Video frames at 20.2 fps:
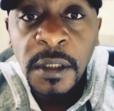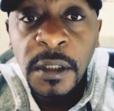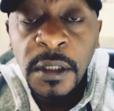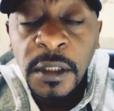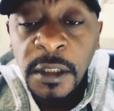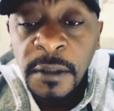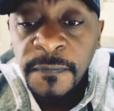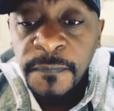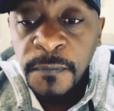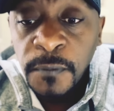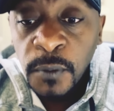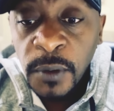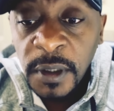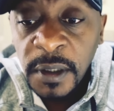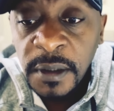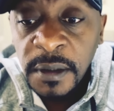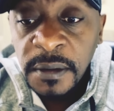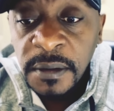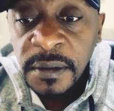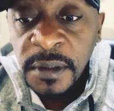If you
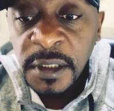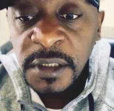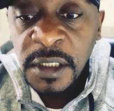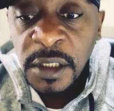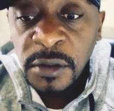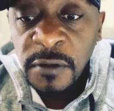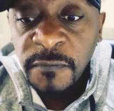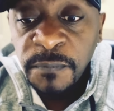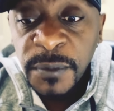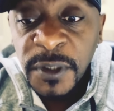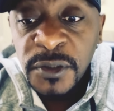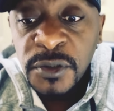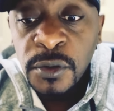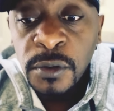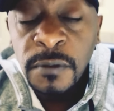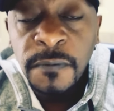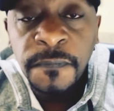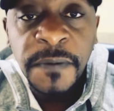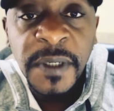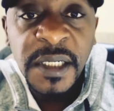are that kind of
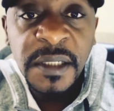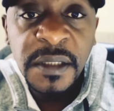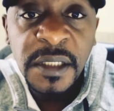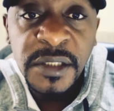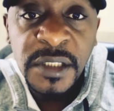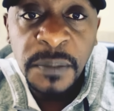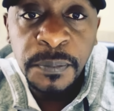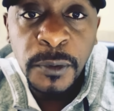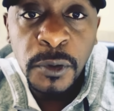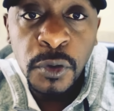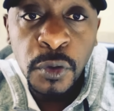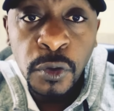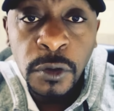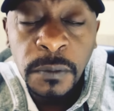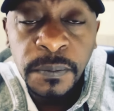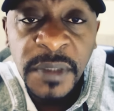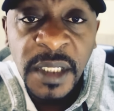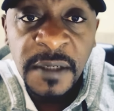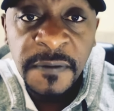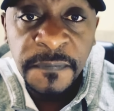person, find the support
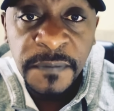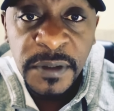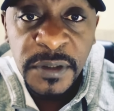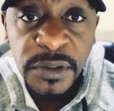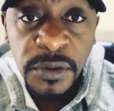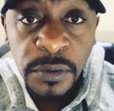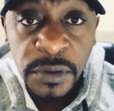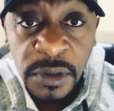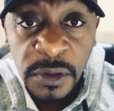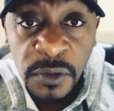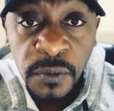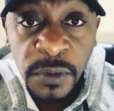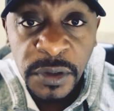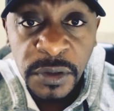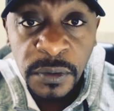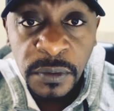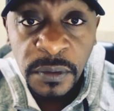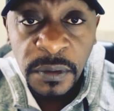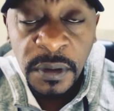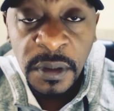group that fits your
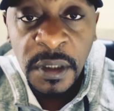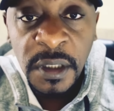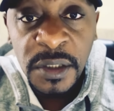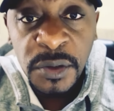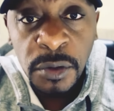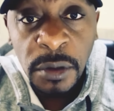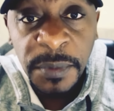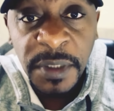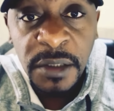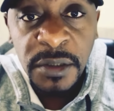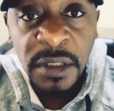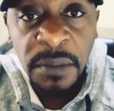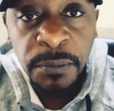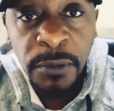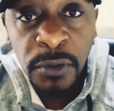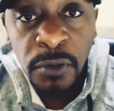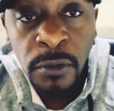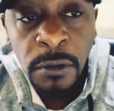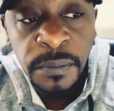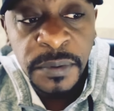situation. There are so many
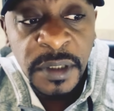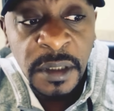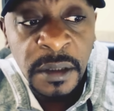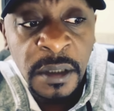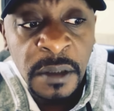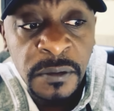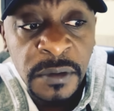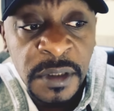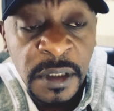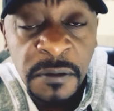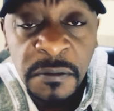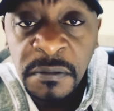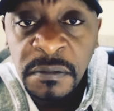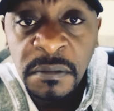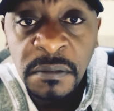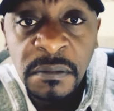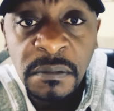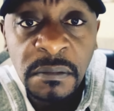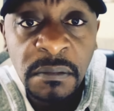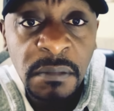support groups around town,
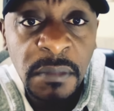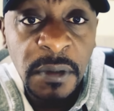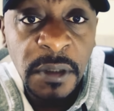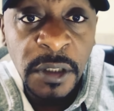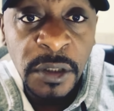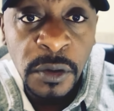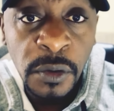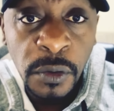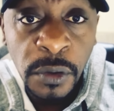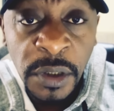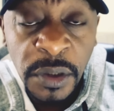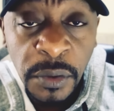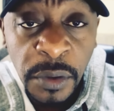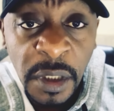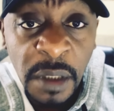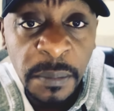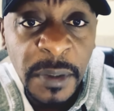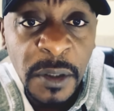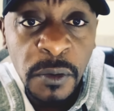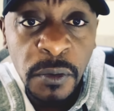in your
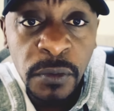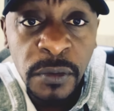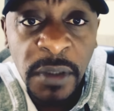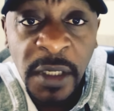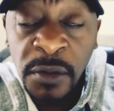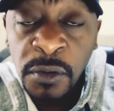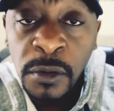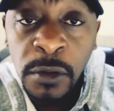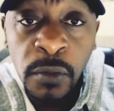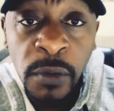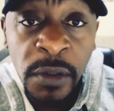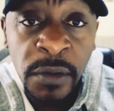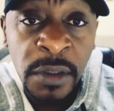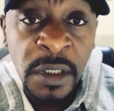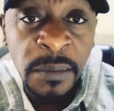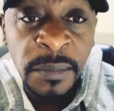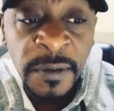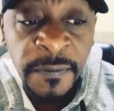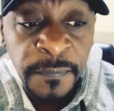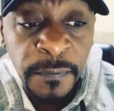neighborhood. I don't know where you're
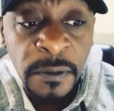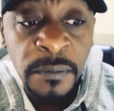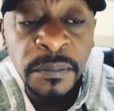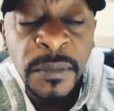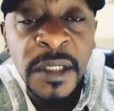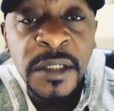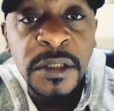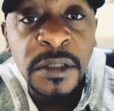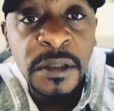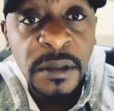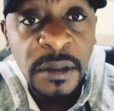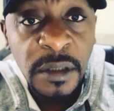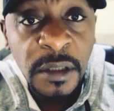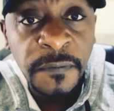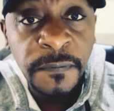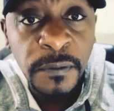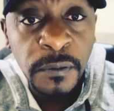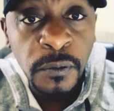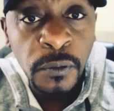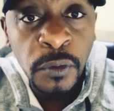coming from, but
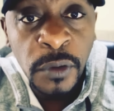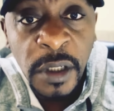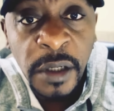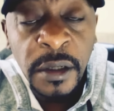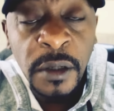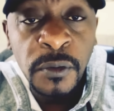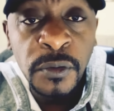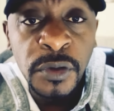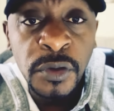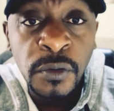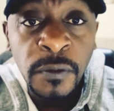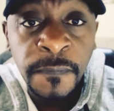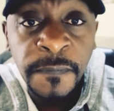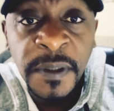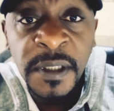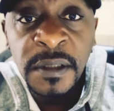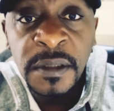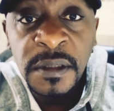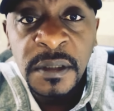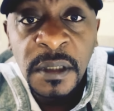if you look around, you will
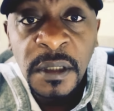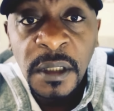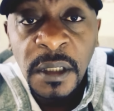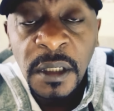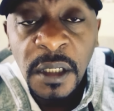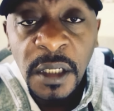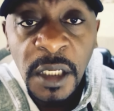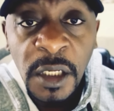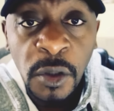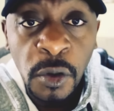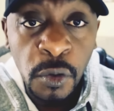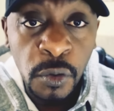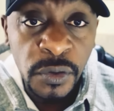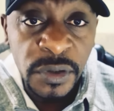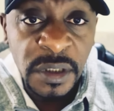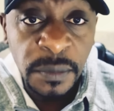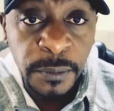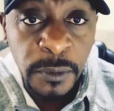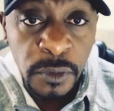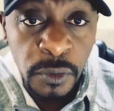find a local
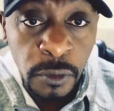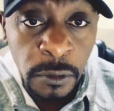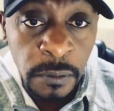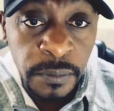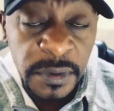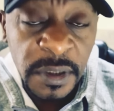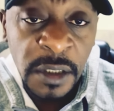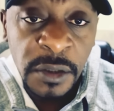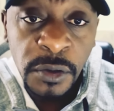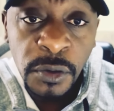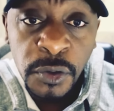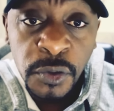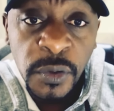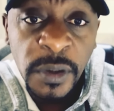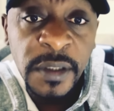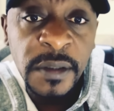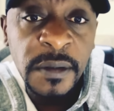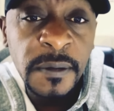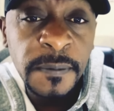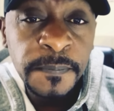support groups. And
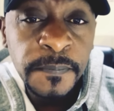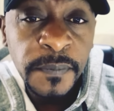usually,